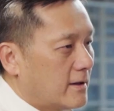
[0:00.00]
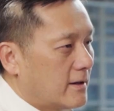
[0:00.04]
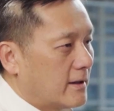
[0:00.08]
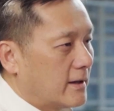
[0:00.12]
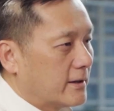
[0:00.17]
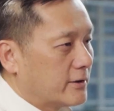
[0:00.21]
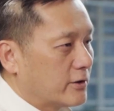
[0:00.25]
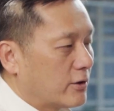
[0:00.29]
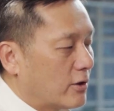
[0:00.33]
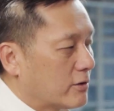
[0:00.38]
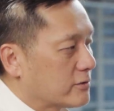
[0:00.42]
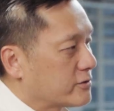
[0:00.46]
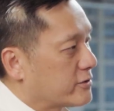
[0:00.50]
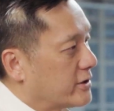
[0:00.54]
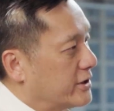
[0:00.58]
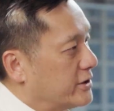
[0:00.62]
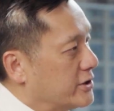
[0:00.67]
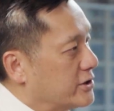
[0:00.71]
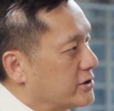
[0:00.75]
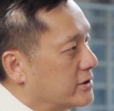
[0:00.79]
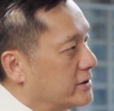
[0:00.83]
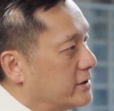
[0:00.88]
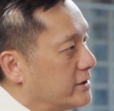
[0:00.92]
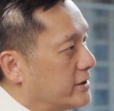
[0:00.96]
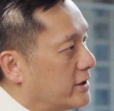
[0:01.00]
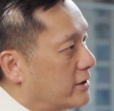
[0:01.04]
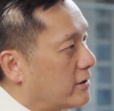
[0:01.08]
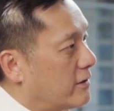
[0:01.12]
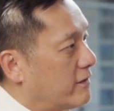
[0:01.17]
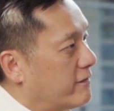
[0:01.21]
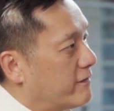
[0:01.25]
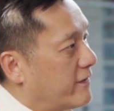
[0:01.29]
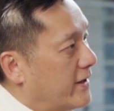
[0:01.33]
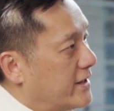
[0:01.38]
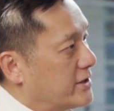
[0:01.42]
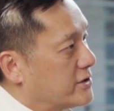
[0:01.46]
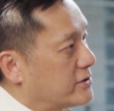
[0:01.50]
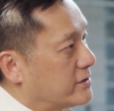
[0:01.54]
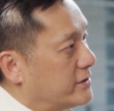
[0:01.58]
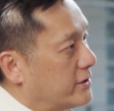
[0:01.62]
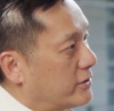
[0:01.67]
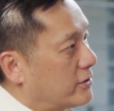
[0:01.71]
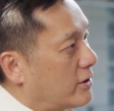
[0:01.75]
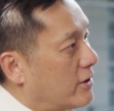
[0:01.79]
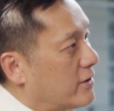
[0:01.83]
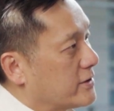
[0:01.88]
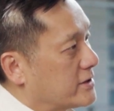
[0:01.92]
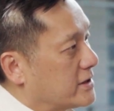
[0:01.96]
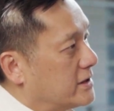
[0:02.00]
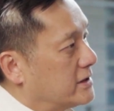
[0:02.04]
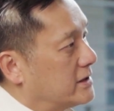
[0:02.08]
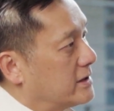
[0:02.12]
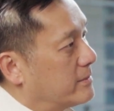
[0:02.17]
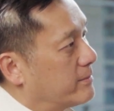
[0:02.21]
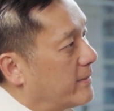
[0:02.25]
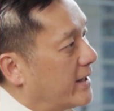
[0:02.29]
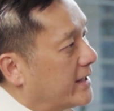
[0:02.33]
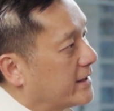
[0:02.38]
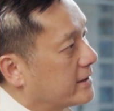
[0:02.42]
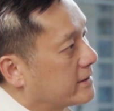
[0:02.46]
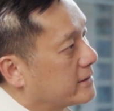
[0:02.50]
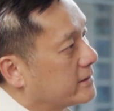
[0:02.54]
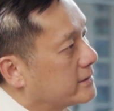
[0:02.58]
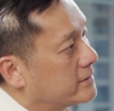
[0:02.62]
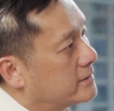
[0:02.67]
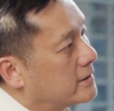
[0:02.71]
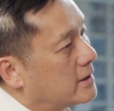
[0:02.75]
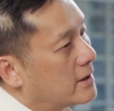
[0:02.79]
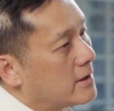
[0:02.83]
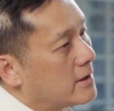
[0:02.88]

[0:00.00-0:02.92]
are not traditionally, conventionally taught in a medical